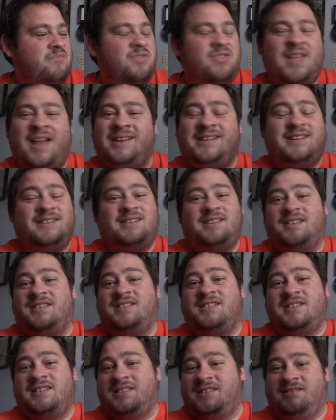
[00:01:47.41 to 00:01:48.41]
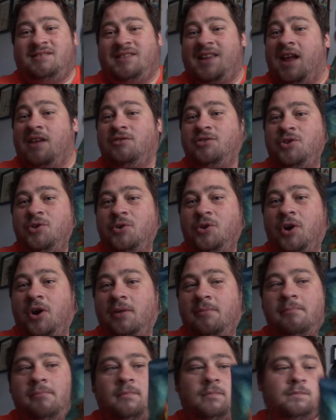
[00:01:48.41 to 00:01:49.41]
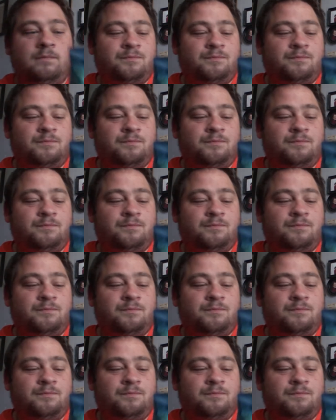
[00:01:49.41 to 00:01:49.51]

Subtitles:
That doesn't sound too good.